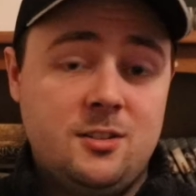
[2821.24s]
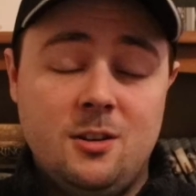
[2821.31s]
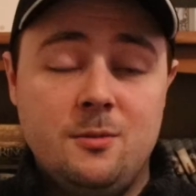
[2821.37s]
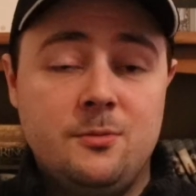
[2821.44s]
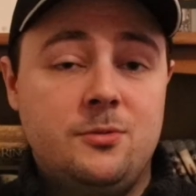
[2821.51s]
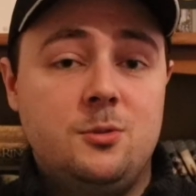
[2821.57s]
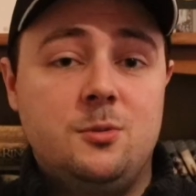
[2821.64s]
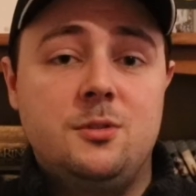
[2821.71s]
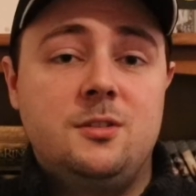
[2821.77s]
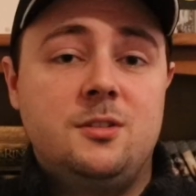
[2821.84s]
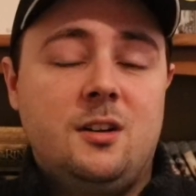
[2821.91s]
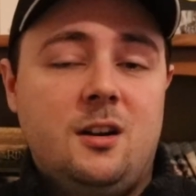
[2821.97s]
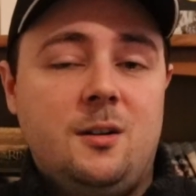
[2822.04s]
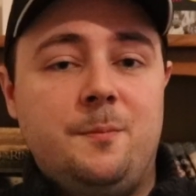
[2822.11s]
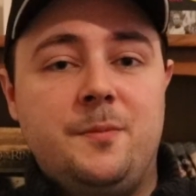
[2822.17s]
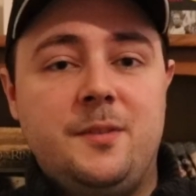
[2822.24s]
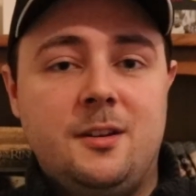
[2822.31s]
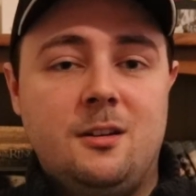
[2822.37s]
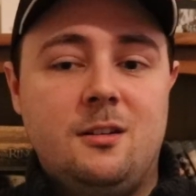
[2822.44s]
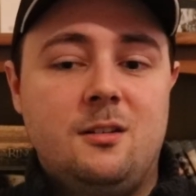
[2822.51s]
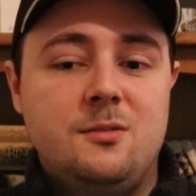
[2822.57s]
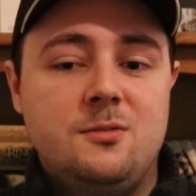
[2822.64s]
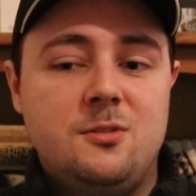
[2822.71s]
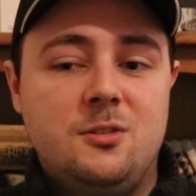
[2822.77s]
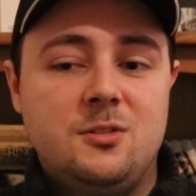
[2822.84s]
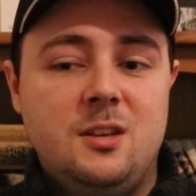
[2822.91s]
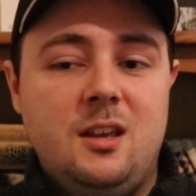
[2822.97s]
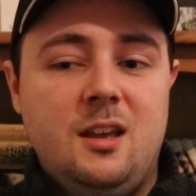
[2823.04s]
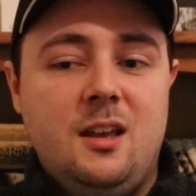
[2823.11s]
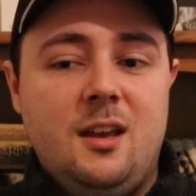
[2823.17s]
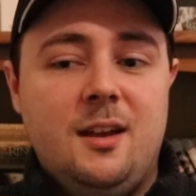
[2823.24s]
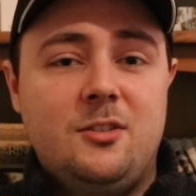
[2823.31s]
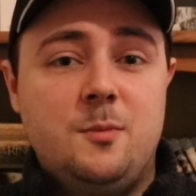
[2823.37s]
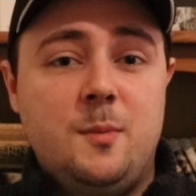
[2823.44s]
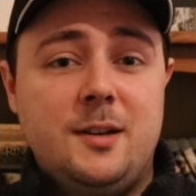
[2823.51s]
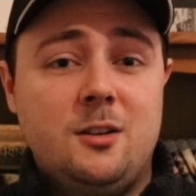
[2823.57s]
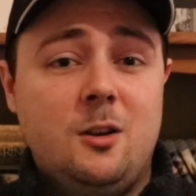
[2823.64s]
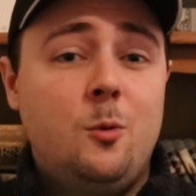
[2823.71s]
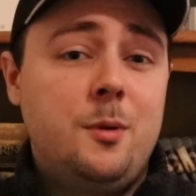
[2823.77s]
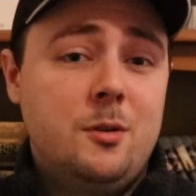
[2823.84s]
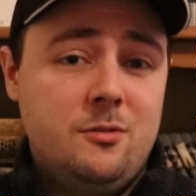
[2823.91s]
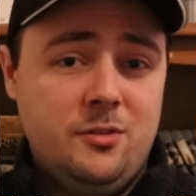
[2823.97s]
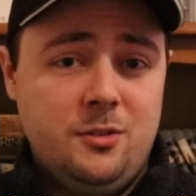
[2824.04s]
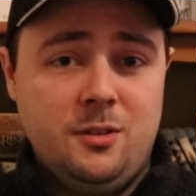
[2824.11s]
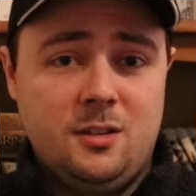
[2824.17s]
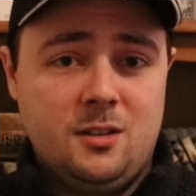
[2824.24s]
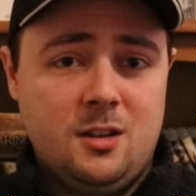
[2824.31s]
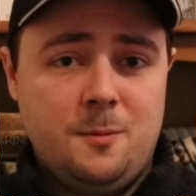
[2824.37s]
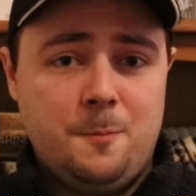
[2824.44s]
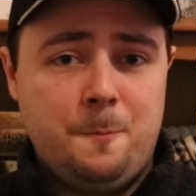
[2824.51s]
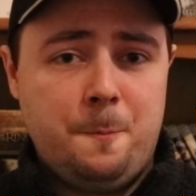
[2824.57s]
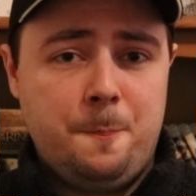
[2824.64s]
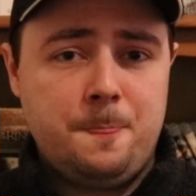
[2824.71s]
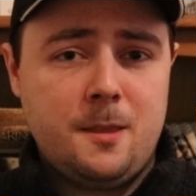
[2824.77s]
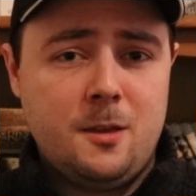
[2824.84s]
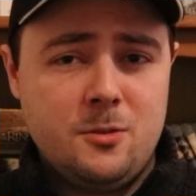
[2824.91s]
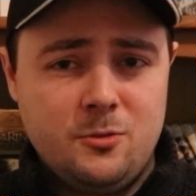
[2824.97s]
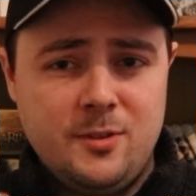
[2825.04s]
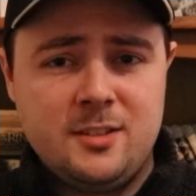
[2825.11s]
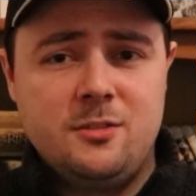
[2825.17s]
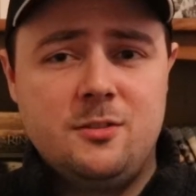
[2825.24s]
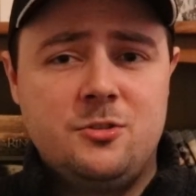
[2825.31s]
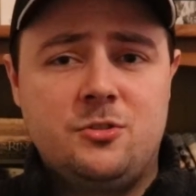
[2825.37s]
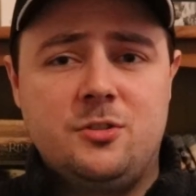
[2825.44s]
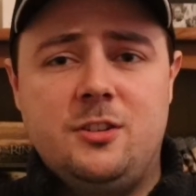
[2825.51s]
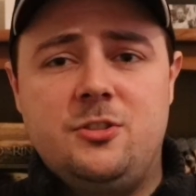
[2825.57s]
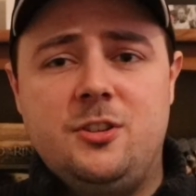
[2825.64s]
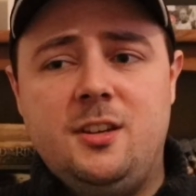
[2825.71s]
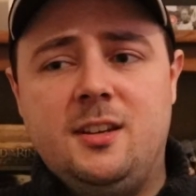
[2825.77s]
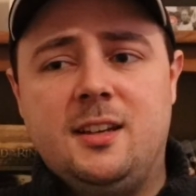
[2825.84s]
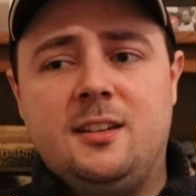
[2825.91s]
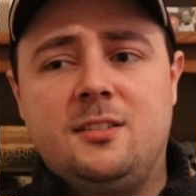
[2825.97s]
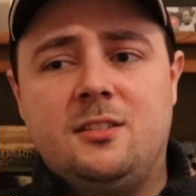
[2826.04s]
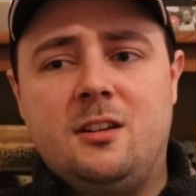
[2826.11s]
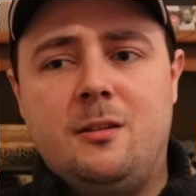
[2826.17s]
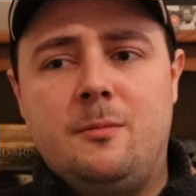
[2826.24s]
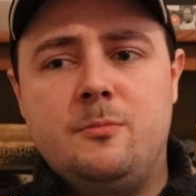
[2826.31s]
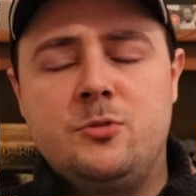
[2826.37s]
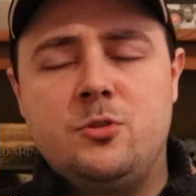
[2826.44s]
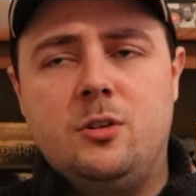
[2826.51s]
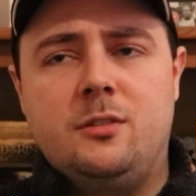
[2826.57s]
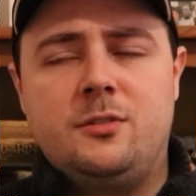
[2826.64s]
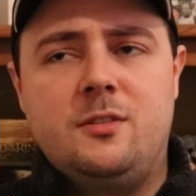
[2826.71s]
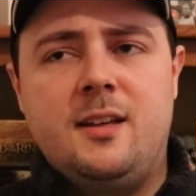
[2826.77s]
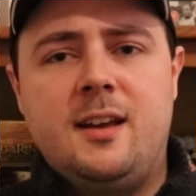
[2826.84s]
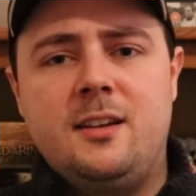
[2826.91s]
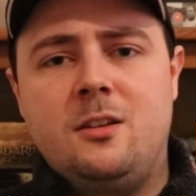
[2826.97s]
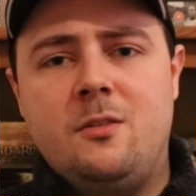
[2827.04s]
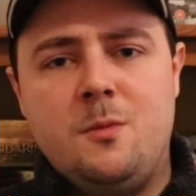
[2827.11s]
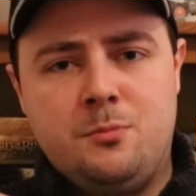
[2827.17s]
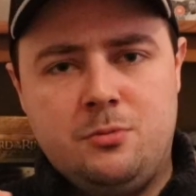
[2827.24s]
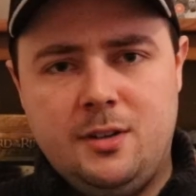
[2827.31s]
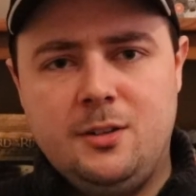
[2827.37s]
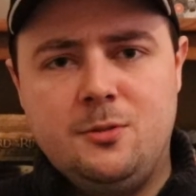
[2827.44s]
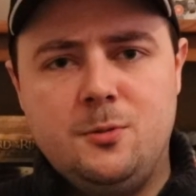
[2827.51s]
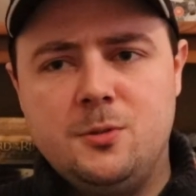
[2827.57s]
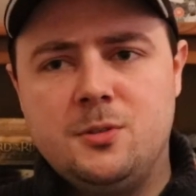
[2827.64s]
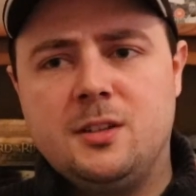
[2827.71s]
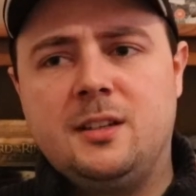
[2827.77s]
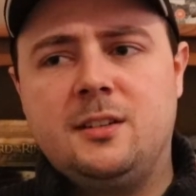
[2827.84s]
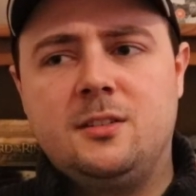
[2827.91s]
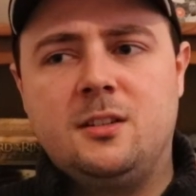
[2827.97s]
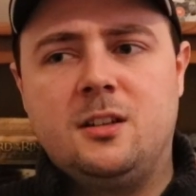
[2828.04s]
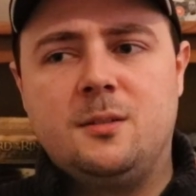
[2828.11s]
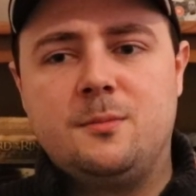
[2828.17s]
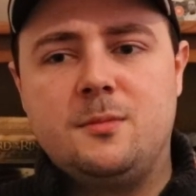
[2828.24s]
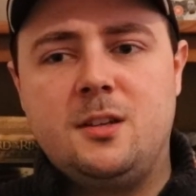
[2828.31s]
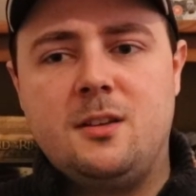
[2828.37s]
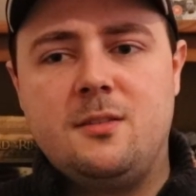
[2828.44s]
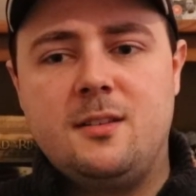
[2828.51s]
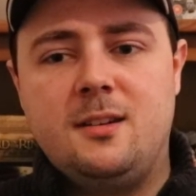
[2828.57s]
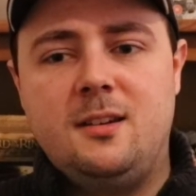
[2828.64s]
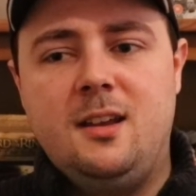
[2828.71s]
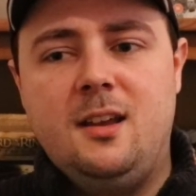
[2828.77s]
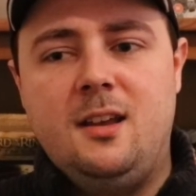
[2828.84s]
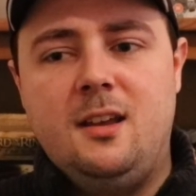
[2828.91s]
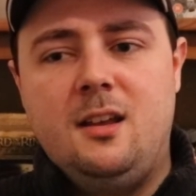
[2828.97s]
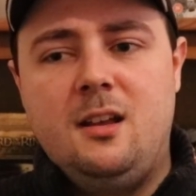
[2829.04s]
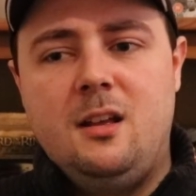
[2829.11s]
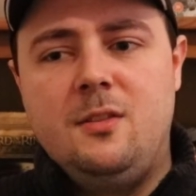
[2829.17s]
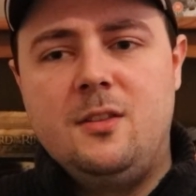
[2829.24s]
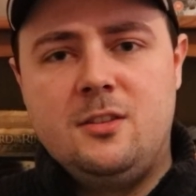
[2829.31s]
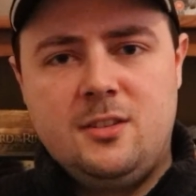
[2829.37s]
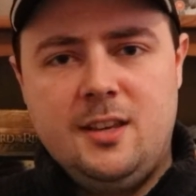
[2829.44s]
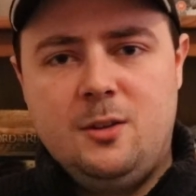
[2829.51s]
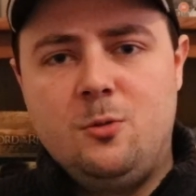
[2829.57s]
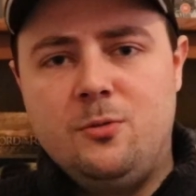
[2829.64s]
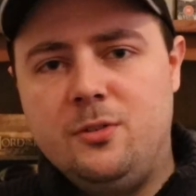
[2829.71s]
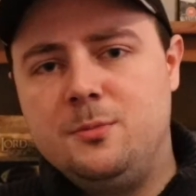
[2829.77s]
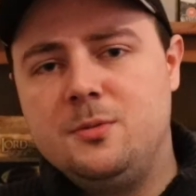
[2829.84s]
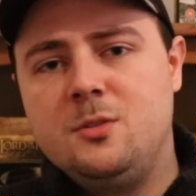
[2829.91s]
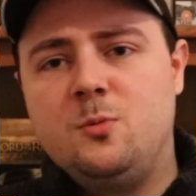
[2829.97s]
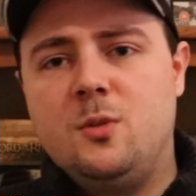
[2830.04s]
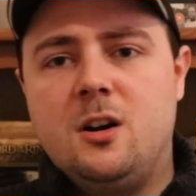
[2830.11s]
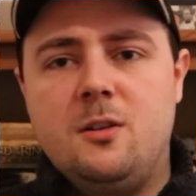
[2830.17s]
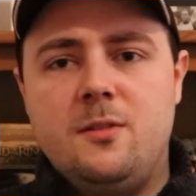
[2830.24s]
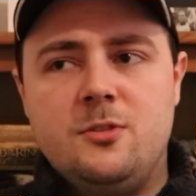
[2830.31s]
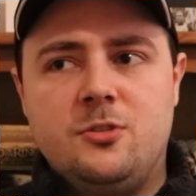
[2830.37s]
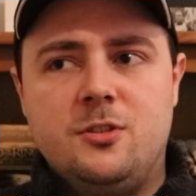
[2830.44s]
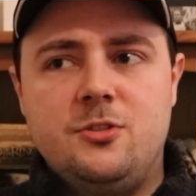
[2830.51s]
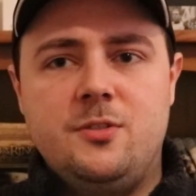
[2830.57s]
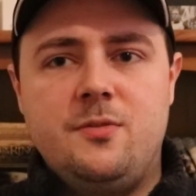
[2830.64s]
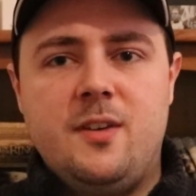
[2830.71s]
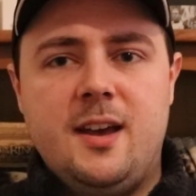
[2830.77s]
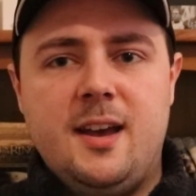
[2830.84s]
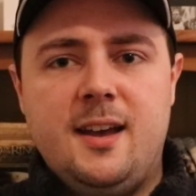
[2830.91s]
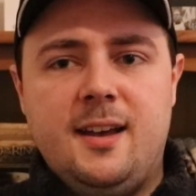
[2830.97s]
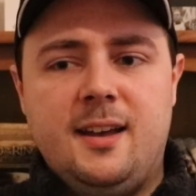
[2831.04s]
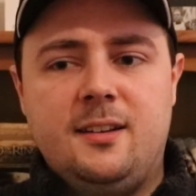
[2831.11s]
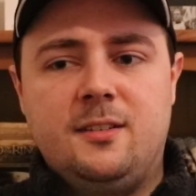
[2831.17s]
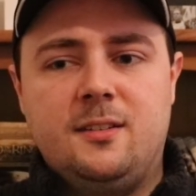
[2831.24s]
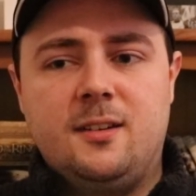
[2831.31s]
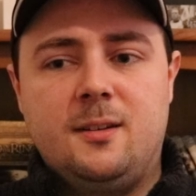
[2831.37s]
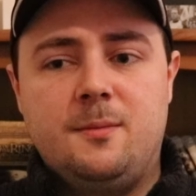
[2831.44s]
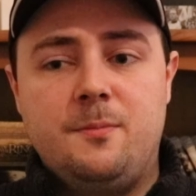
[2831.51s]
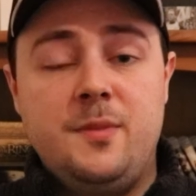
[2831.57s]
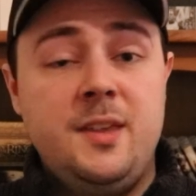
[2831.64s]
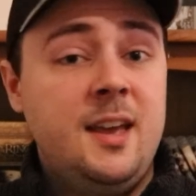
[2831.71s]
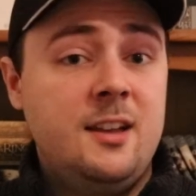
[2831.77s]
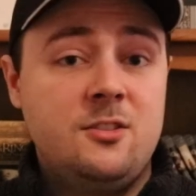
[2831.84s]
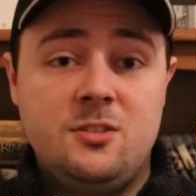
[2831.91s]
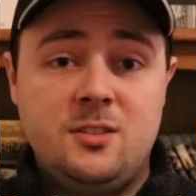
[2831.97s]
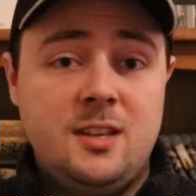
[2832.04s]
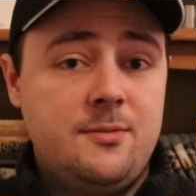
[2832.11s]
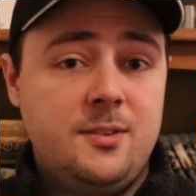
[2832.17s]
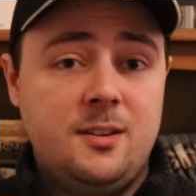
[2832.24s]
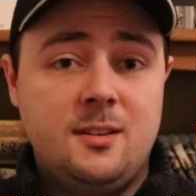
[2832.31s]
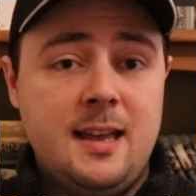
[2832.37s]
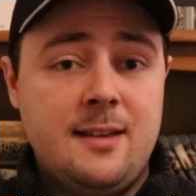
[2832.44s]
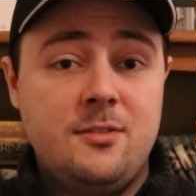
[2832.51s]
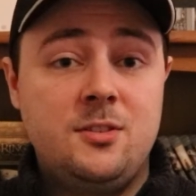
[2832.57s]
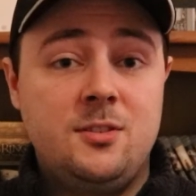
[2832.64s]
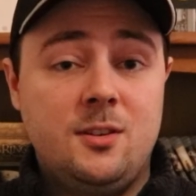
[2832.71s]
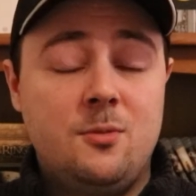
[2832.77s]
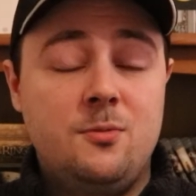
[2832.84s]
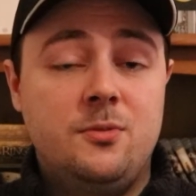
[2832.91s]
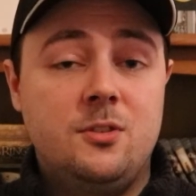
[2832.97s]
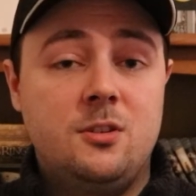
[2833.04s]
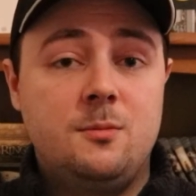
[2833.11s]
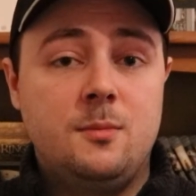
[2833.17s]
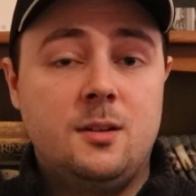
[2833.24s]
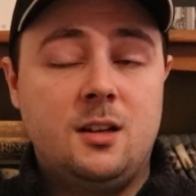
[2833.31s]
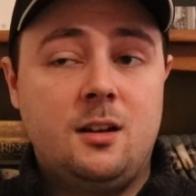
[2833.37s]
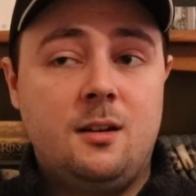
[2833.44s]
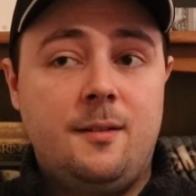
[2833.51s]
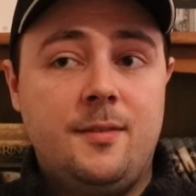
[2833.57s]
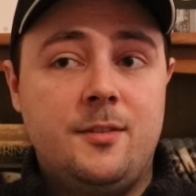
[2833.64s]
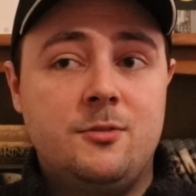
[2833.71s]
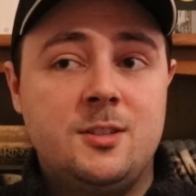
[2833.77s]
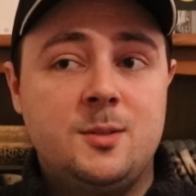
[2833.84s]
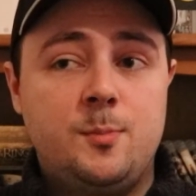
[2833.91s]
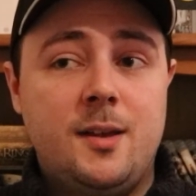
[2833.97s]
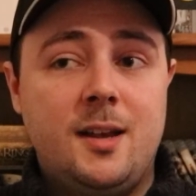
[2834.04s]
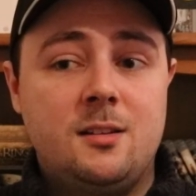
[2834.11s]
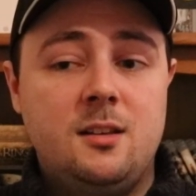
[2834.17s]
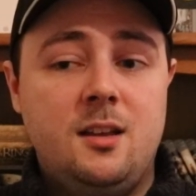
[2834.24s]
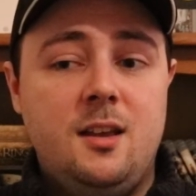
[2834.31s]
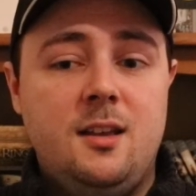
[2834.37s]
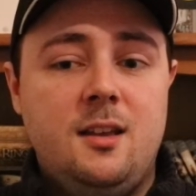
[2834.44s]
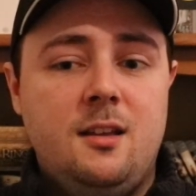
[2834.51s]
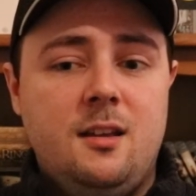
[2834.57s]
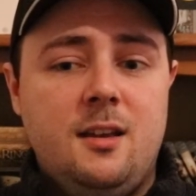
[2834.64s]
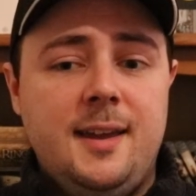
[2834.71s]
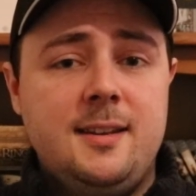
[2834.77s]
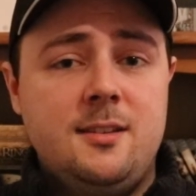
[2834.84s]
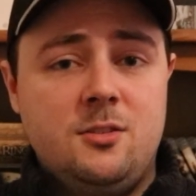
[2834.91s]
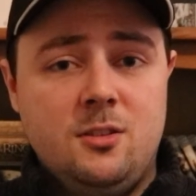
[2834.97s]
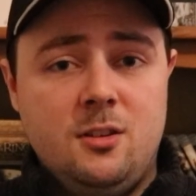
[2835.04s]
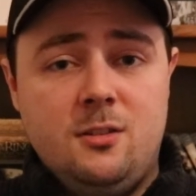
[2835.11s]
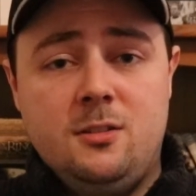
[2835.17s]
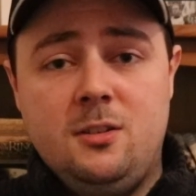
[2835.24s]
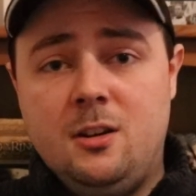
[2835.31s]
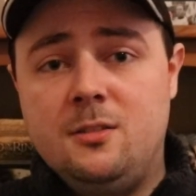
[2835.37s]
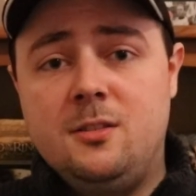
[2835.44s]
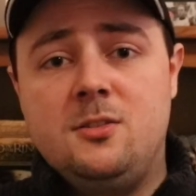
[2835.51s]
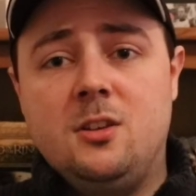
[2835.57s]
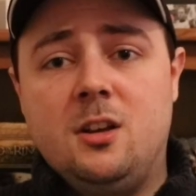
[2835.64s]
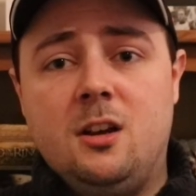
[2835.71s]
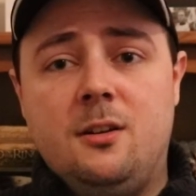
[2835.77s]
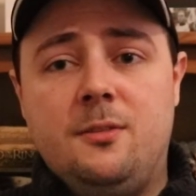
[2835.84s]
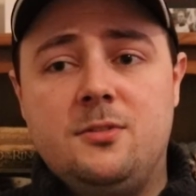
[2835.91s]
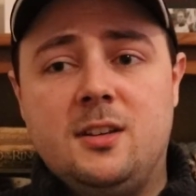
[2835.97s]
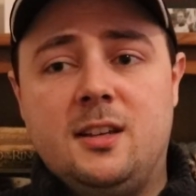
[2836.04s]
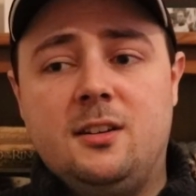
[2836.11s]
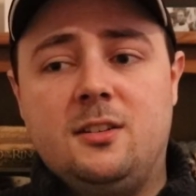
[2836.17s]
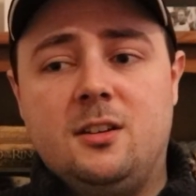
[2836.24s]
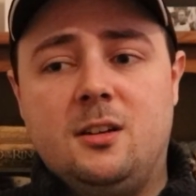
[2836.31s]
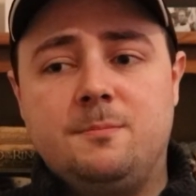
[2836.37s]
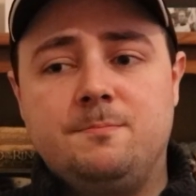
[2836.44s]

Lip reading: going forward. You know, of course, a reminder, I will be reviewing the rest of this trilogy and shortly after that, you know, the prequels and, you know, then the sequel films as well, the trilogy there. And, yeah, just giving every single film the respect it deserves and